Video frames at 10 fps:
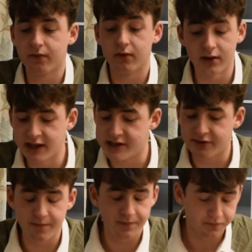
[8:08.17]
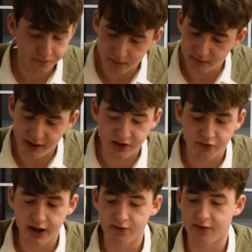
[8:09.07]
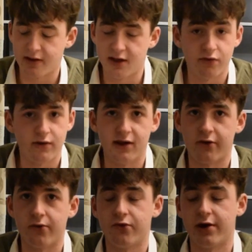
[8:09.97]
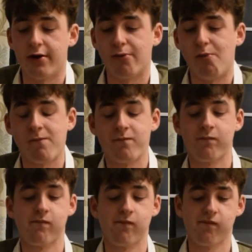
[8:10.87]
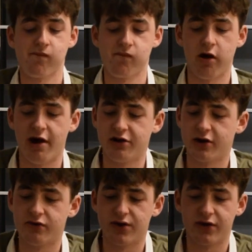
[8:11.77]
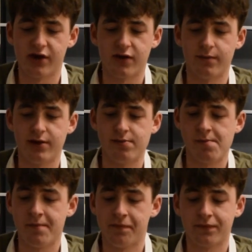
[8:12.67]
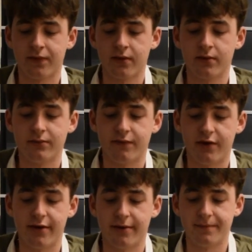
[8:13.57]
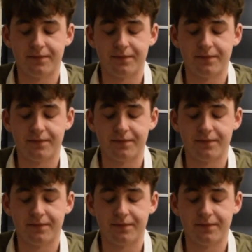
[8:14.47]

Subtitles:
he's 3 years old right now. He turned around and said to me, "Father,